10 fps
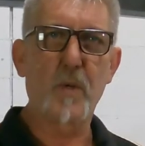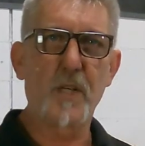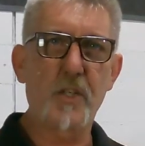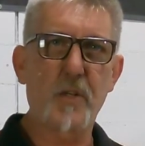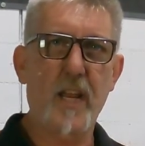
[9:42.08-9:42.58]

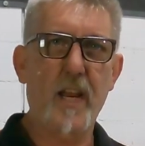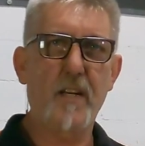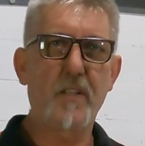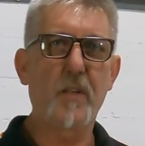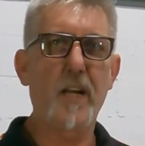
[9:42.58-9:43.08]
winch you
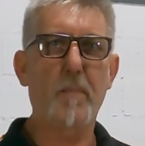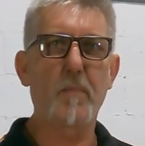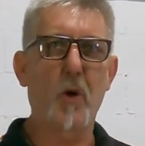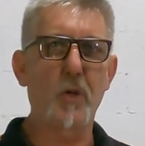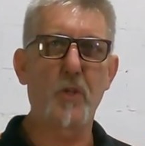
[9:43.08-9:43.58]
can. You'll end up
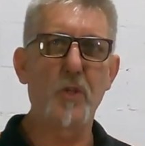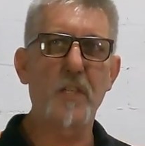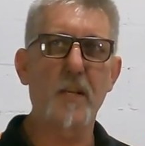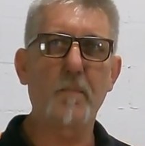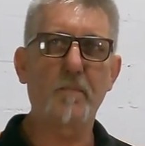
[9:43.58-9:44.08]
not
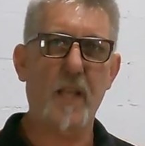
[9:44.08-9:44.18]
using them